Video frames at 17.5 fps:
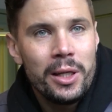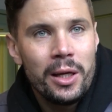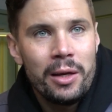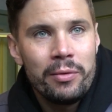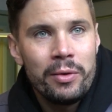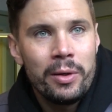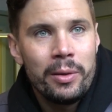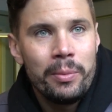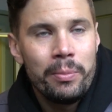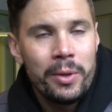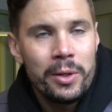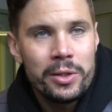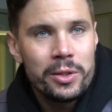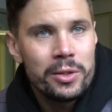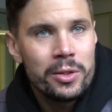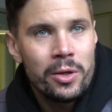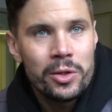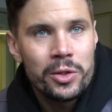I have a
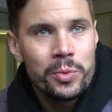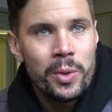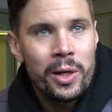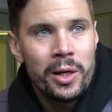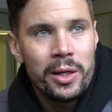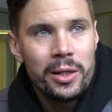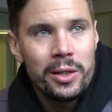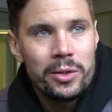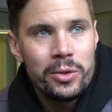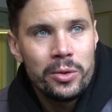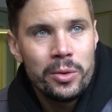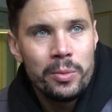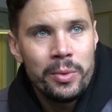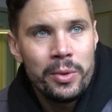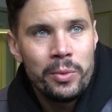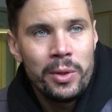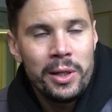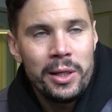bunch of songs ready to
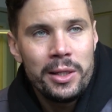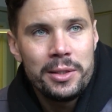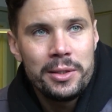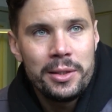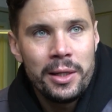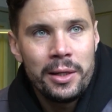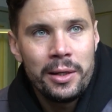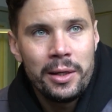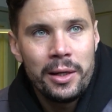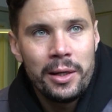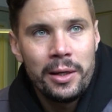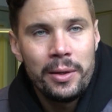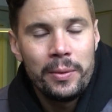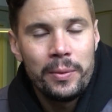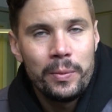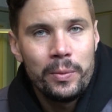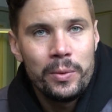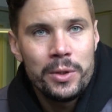be released, and
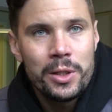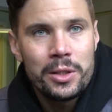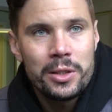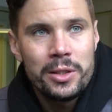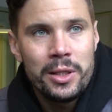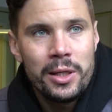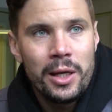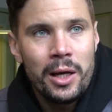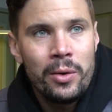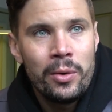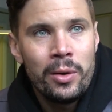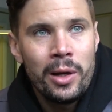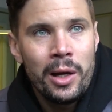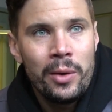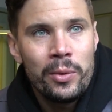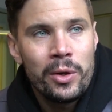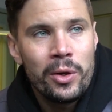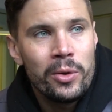we'll just see
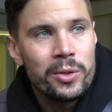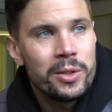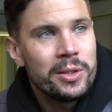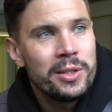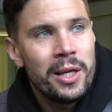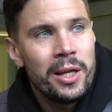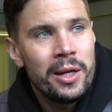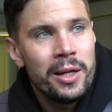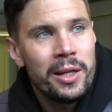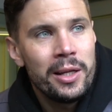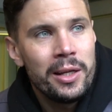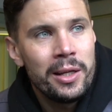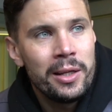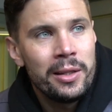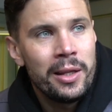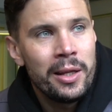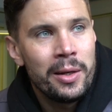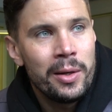how it goes on Saturday,
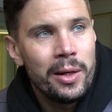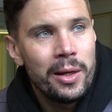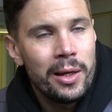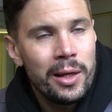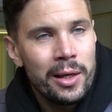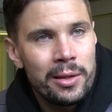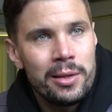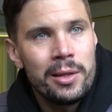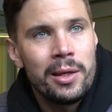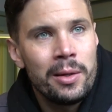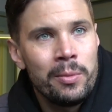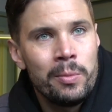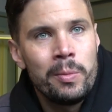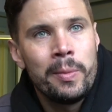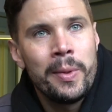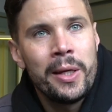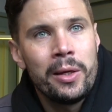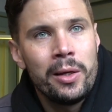and then I think I'll
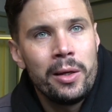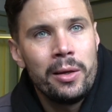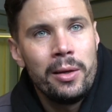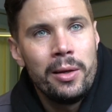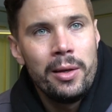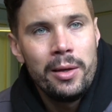make a